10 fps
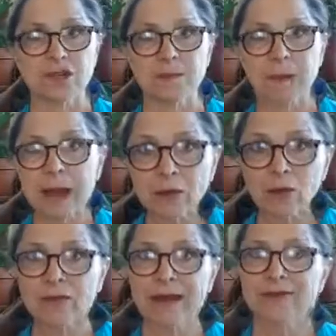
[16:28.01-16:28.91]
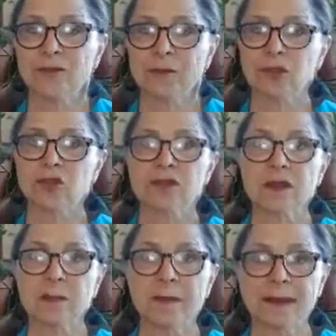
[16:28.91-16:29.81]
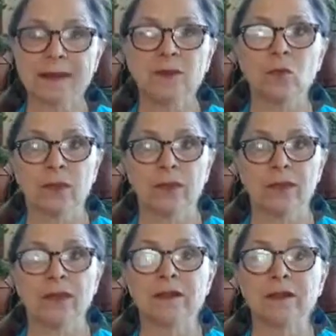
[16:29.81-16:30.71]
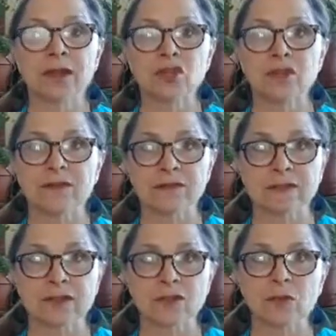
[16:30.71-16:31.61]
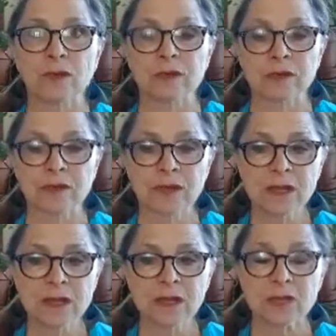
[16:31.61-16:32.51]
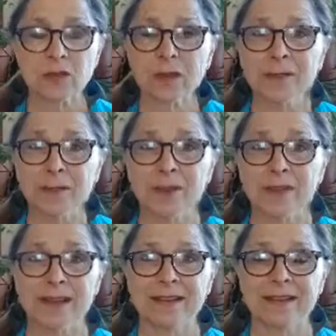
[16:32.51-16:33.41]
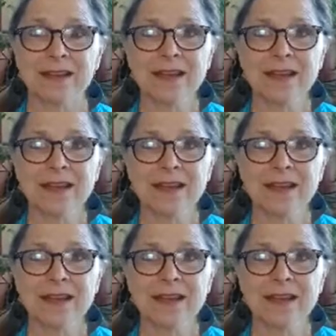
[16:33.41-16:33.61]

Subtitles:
The power of affirmations combined with inhalation of essential oils is really profound.